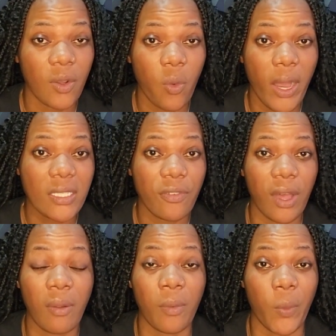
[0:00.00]

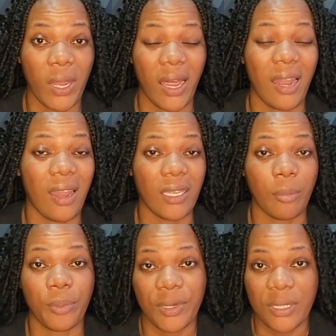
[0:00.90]
lot
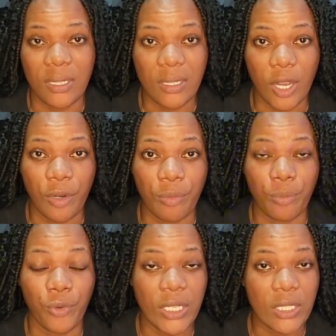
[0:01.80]
of persons are
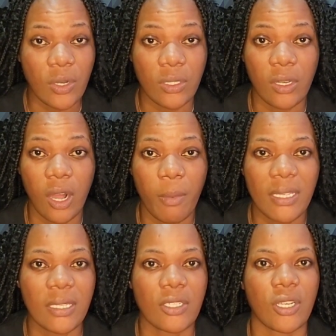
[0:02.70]
reaching out in the comment
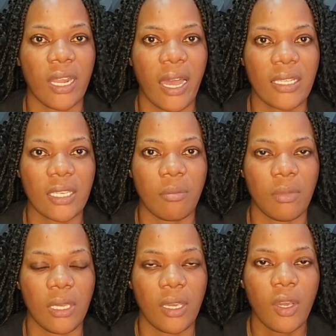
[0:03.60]
section asking
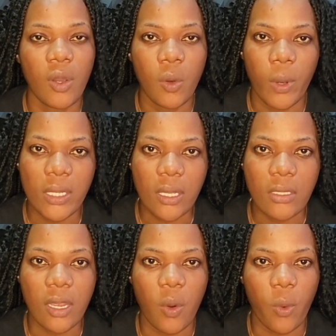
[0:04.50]
me
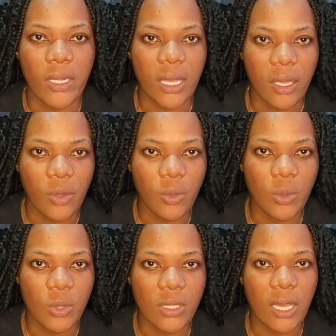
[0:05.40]
questions on what I
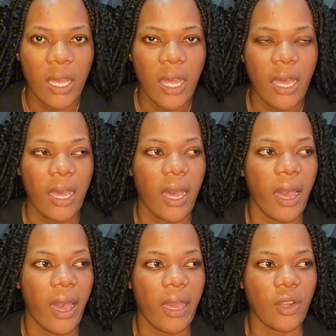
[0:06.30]
use
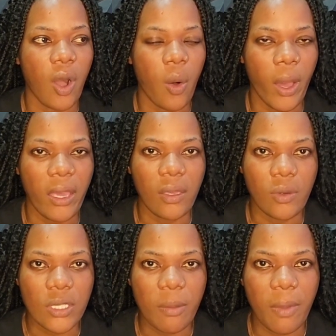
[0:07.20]
and how I
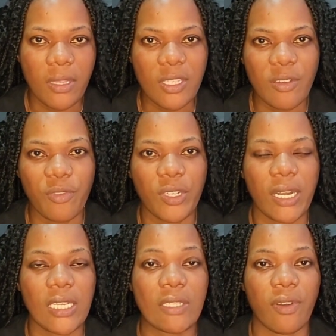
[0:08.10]
use them and so forth, and
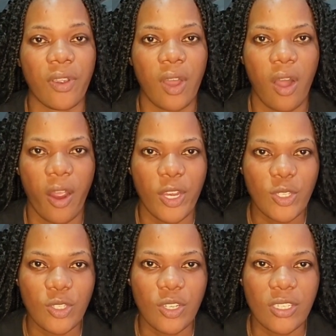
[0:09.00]
it's very hard
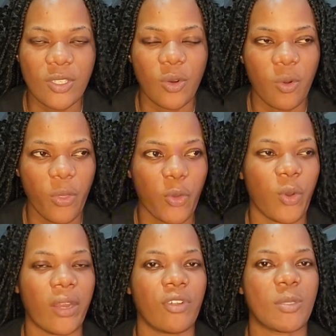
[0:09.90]
to just go through
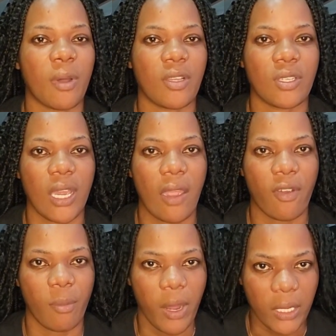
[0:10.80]
and respond to
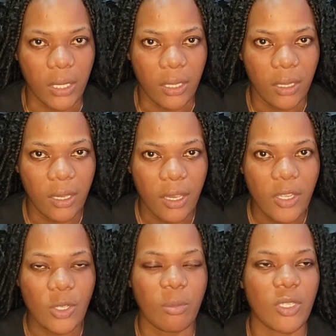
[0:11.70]
everybody.
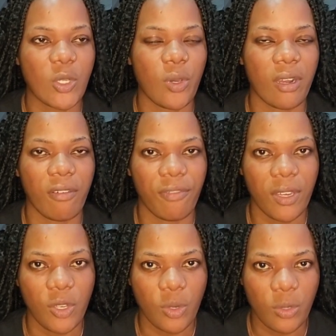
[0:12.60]
So I'm just doing a
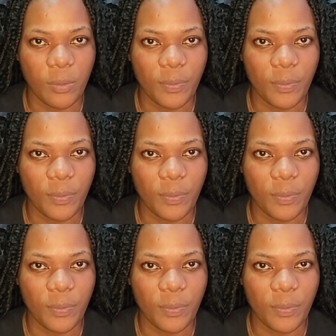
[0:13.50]
video